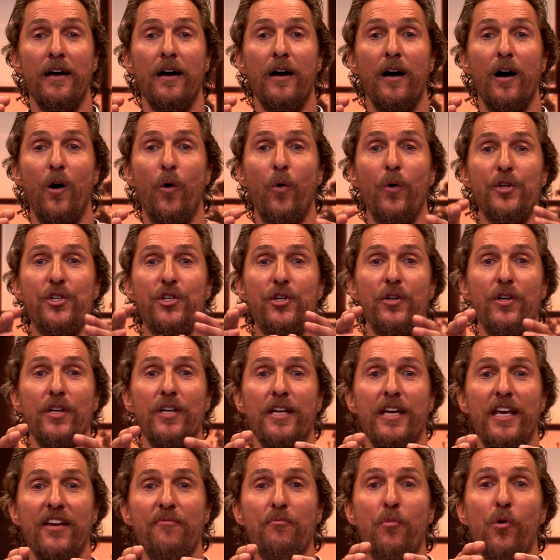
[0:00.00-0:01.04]
I want you to
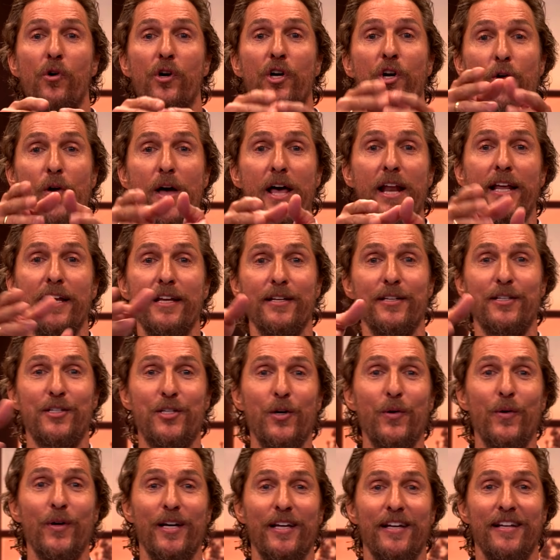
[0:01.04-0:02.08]
give more credit
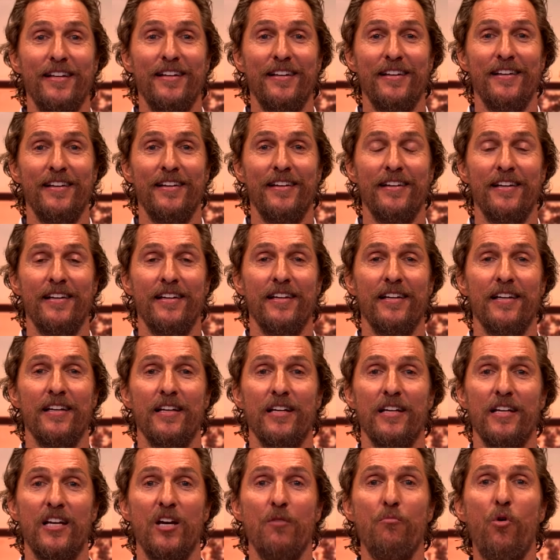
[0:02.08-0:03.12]
to it.
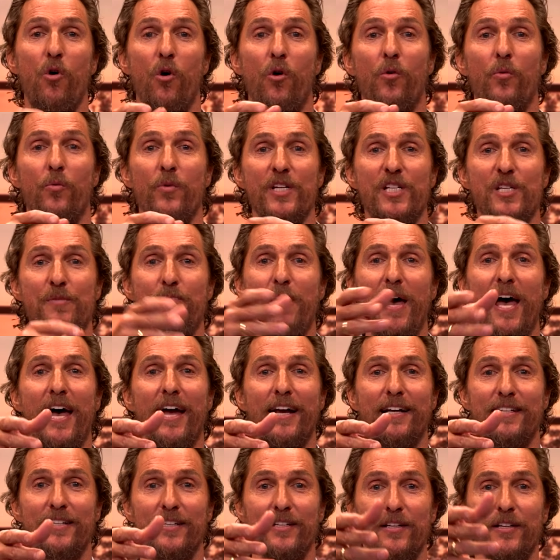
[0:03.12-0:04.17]
Give more
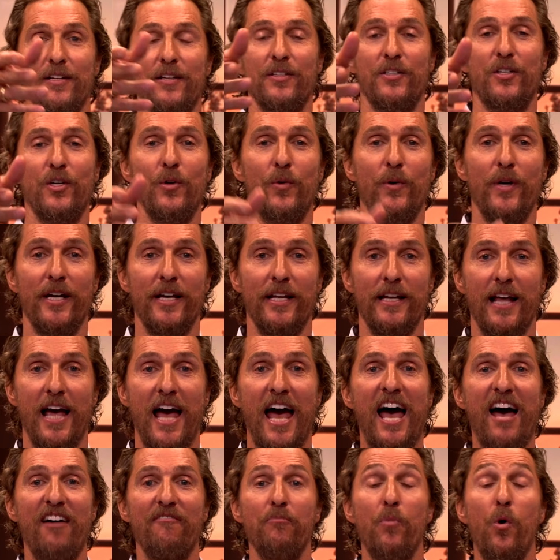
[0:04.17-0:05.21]
respect to it.
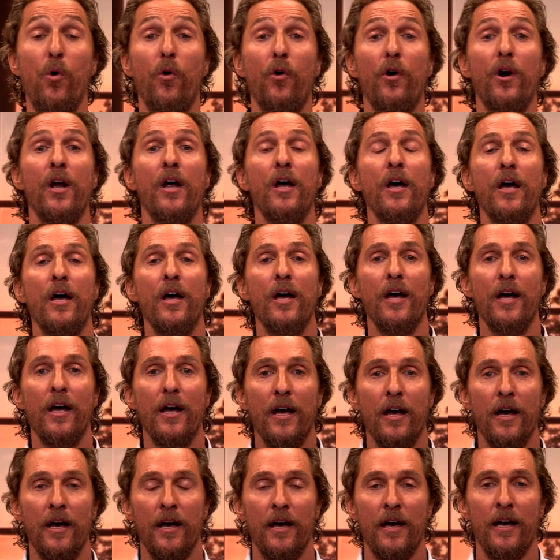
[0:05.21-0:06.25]
Have more
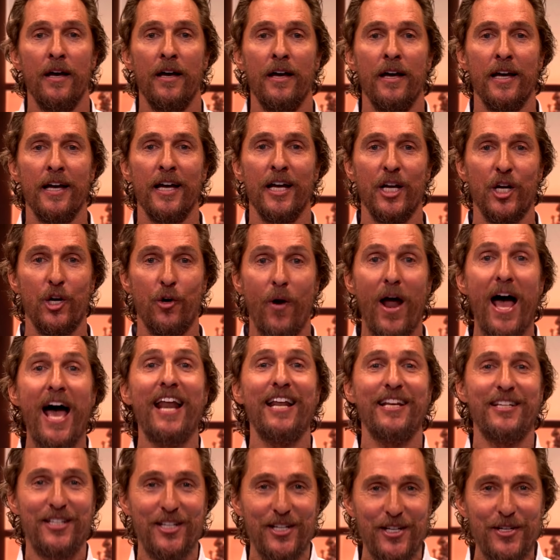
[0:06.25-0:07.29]

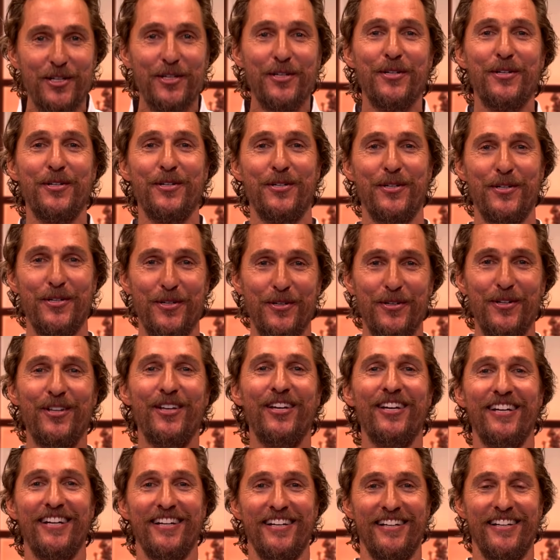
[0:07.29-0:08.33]
gratitude
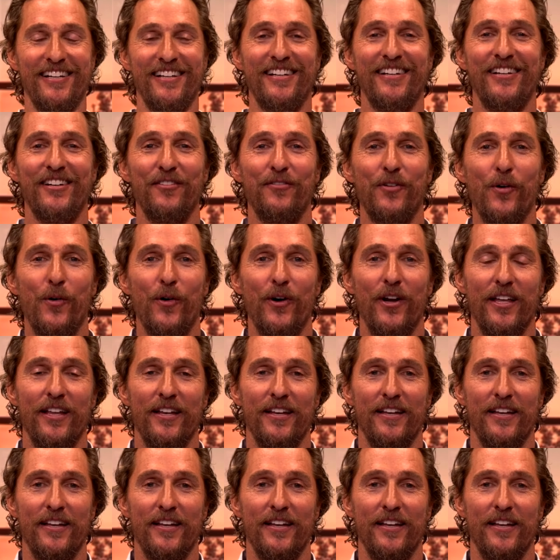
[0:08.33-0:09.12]
for it.